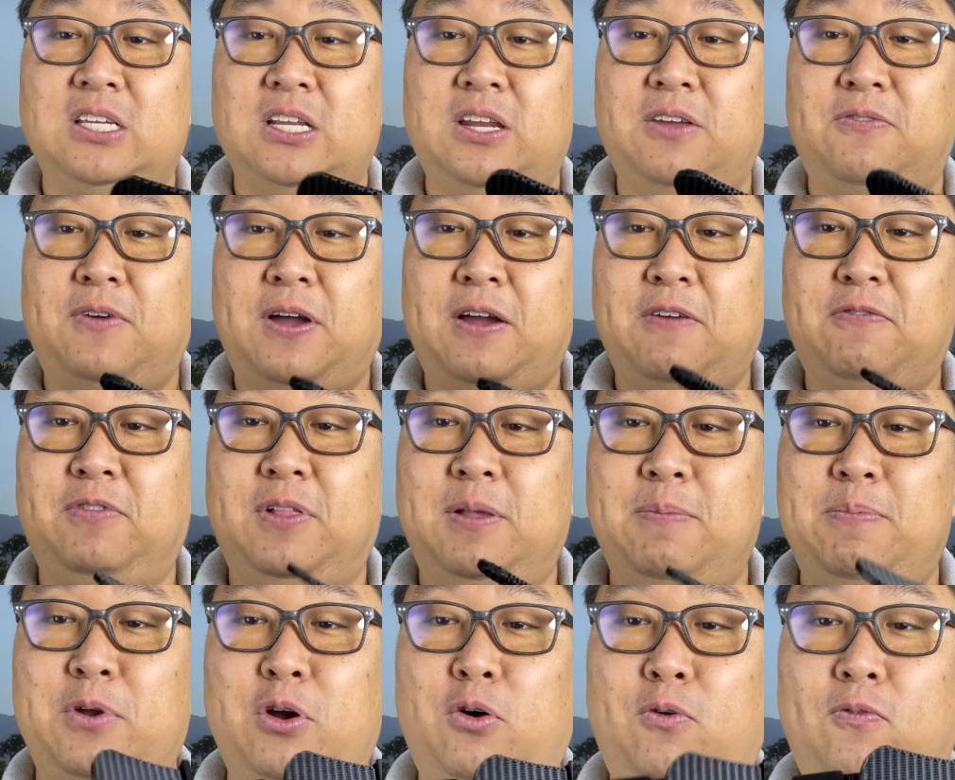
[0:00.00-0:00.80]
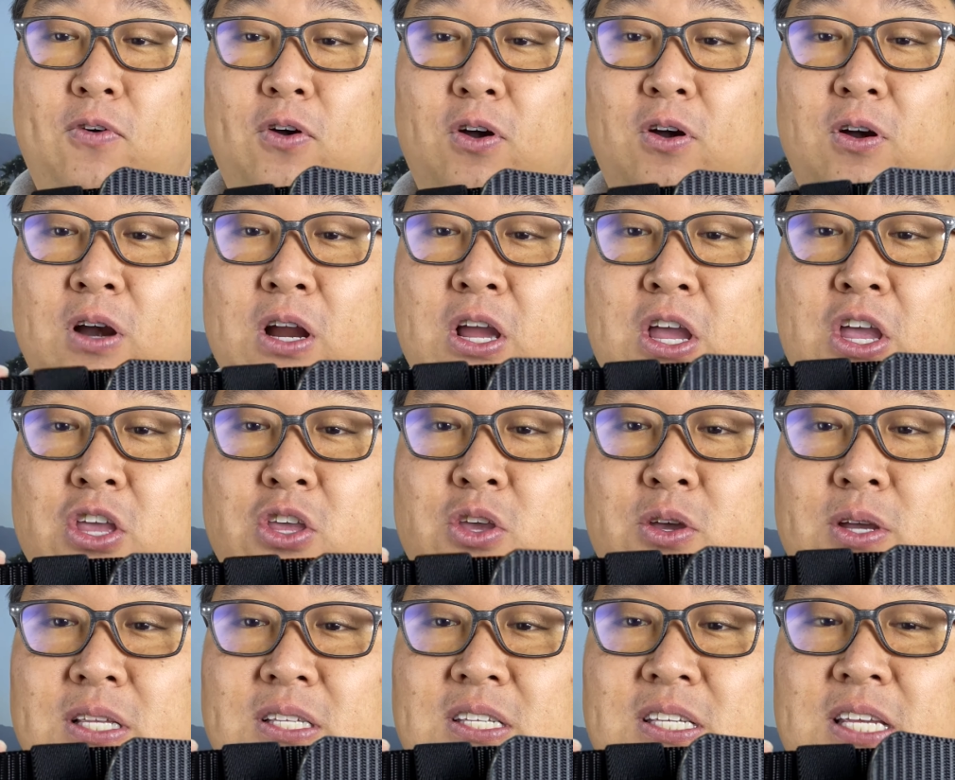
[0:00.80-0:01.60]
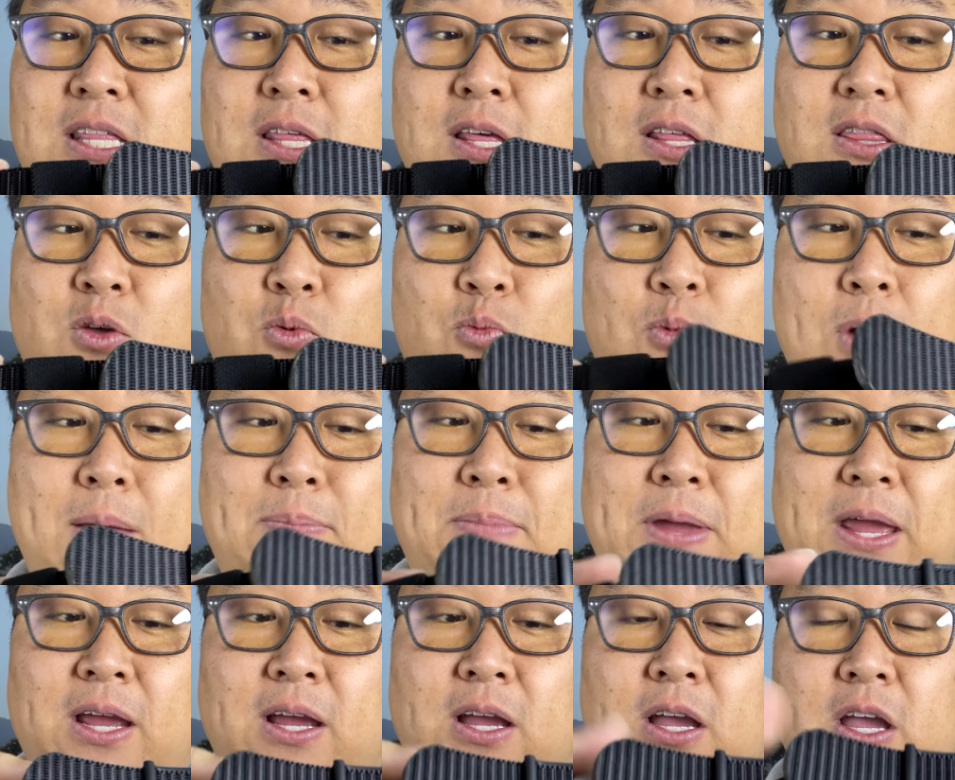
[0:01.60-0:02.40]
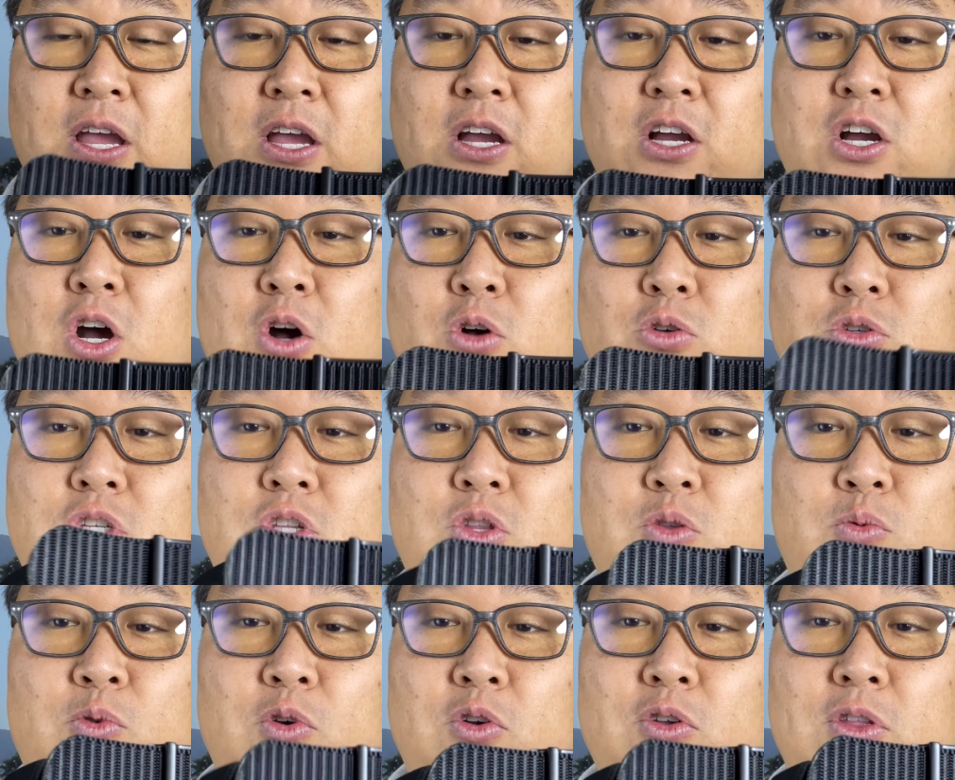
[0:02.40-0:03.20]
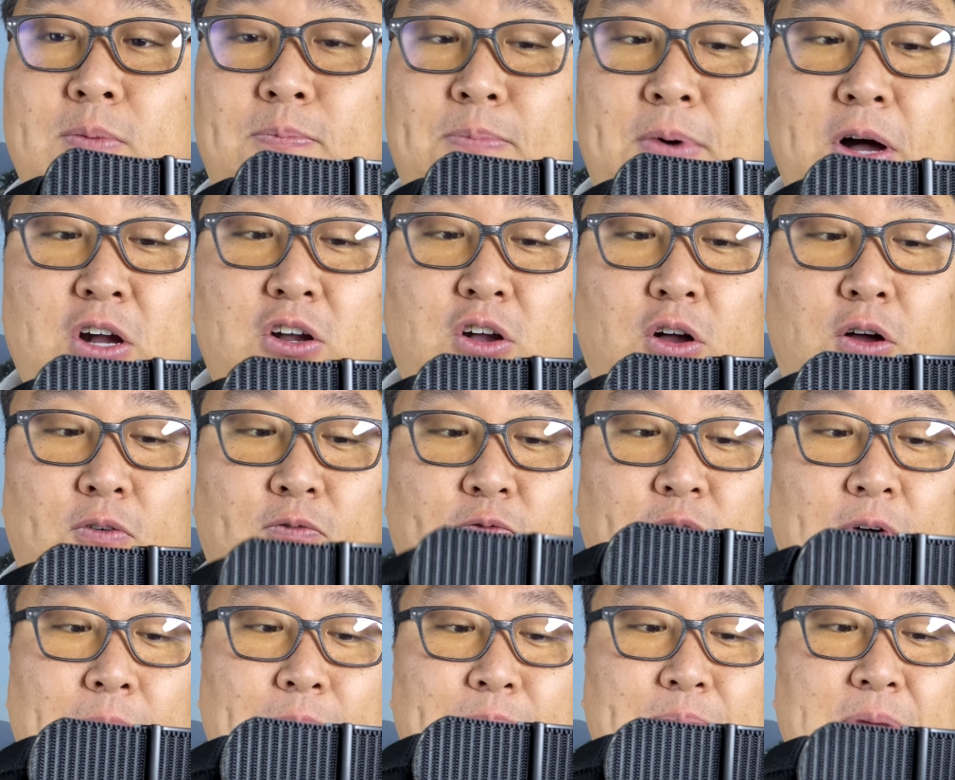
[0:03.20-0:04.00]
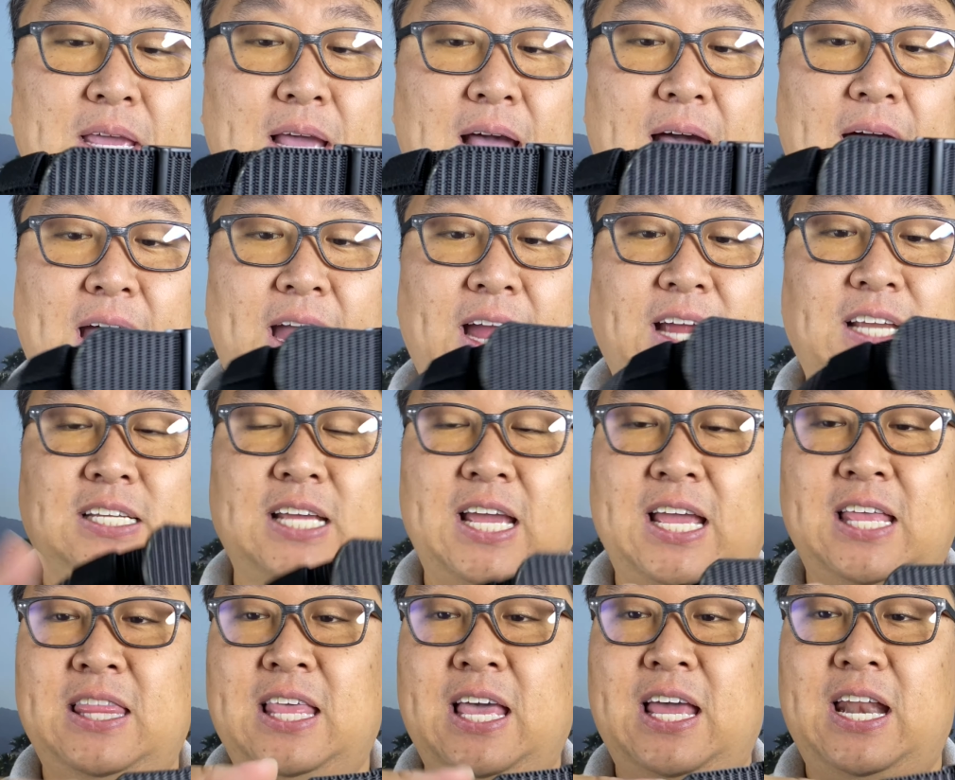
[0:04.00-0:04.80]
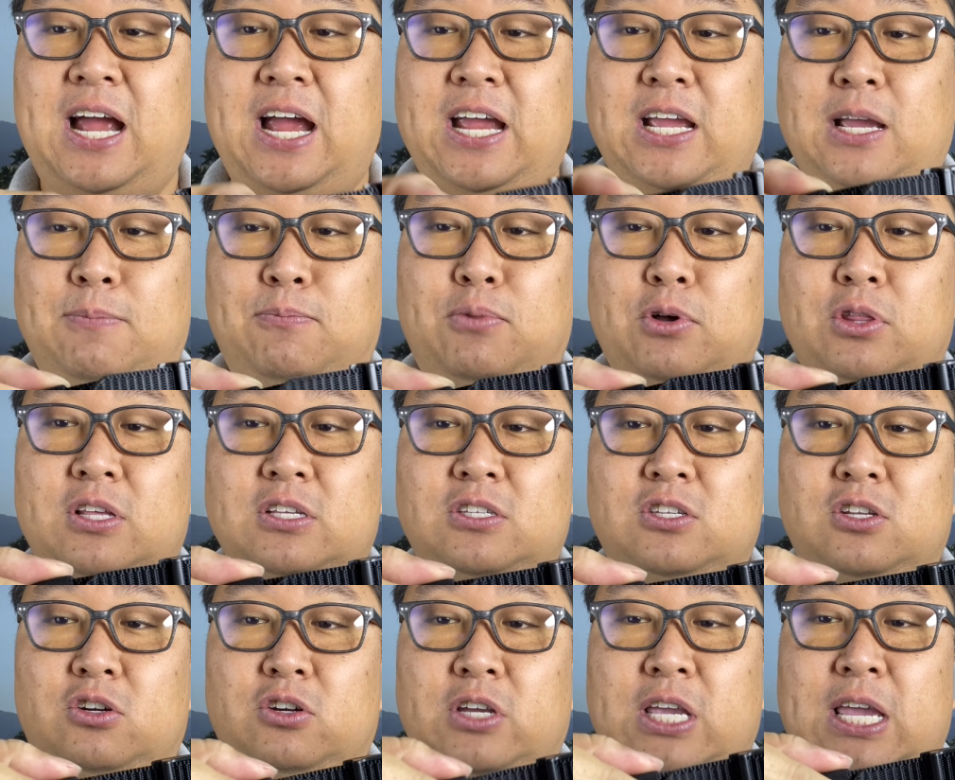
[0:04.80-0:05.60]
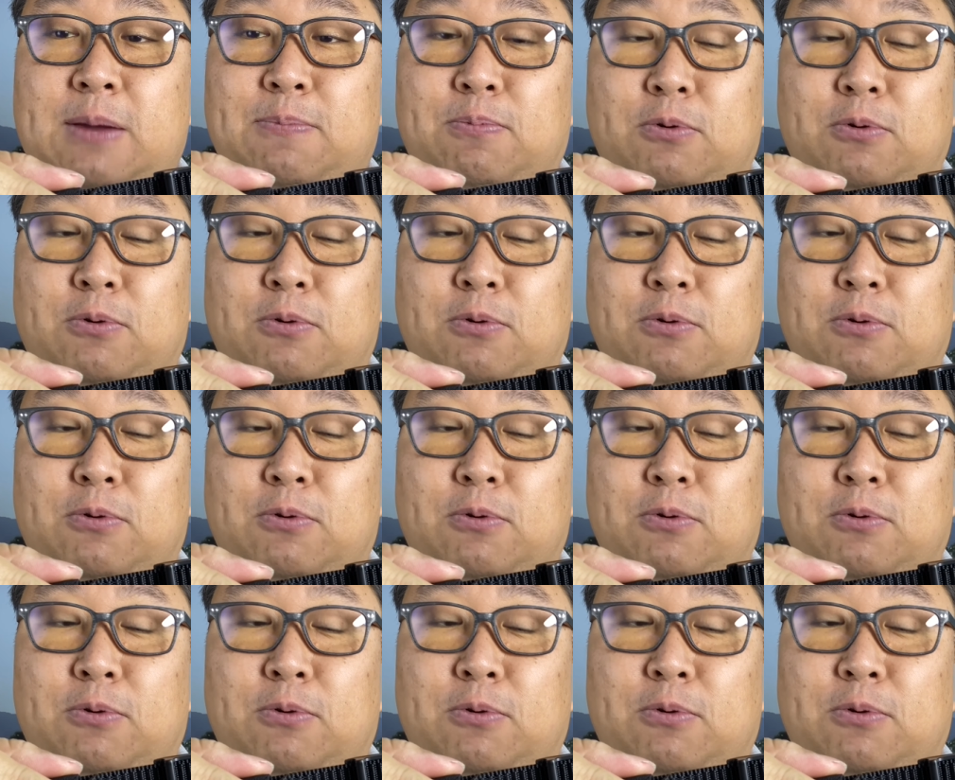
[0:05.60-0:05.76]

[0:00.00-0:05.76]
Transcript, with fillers: If I flip it over, you can see that the webbing goes through the buckle from behind, and then I can put this little keeper